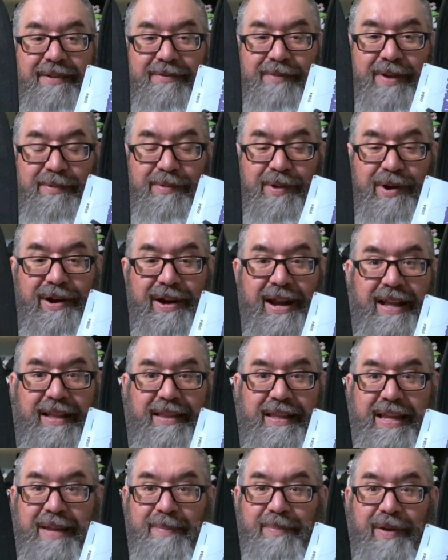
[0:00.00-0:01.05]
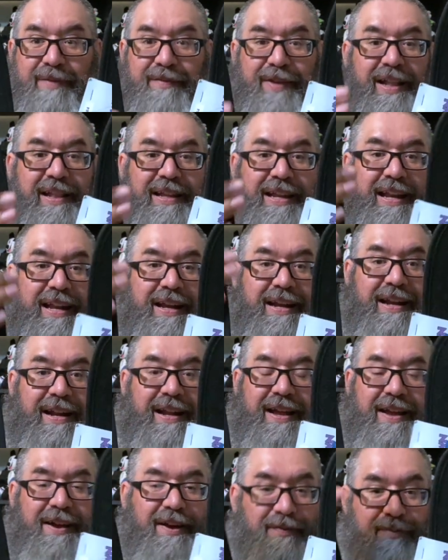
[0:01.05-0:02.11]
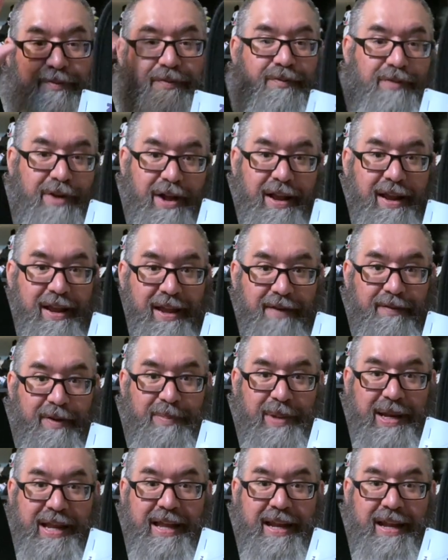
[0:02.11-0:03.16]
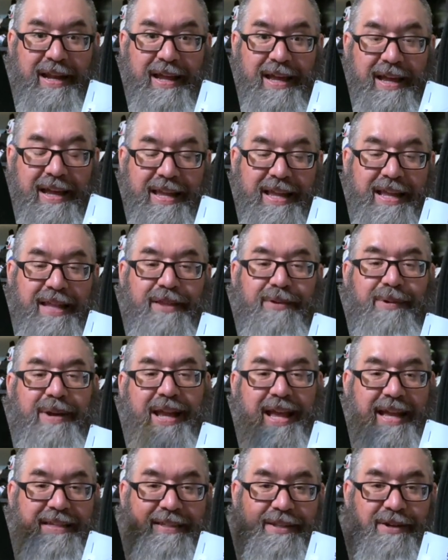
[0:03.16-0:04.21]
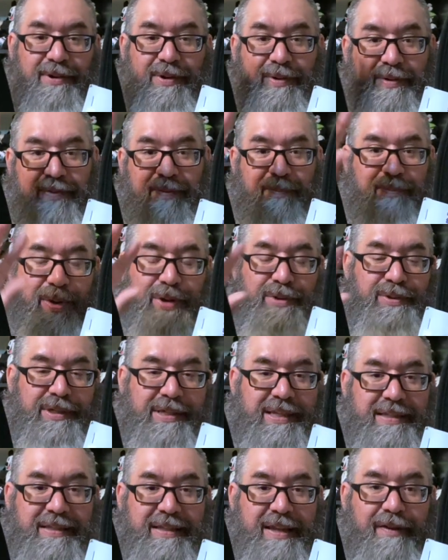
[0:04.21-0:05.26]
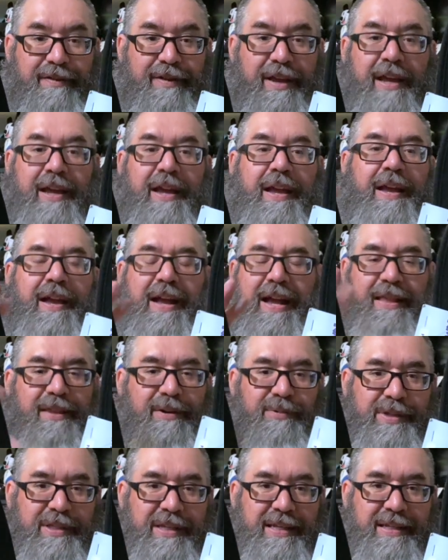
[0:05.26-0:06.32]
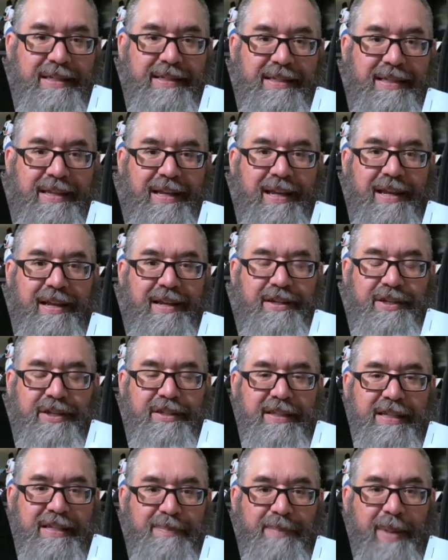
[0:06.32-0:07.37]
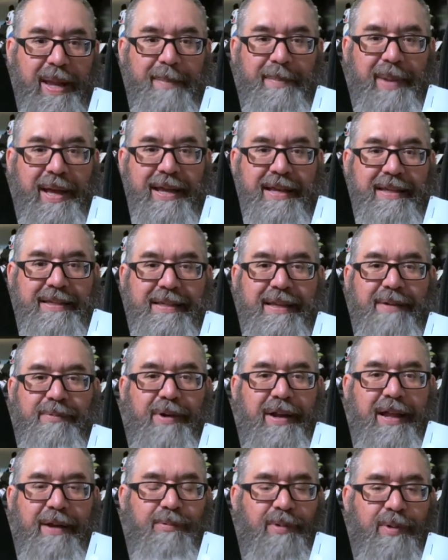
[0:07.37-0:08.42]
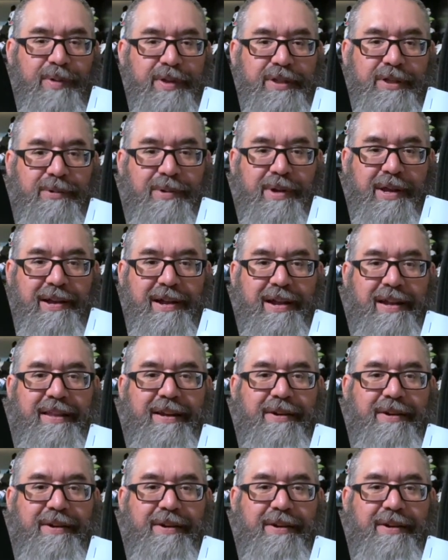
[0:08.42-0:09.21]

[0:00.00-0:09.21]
We were at the pavilion of everybody at E3 has their own booths and stuff, and there was this big buzz, and we're like, well, what's going on?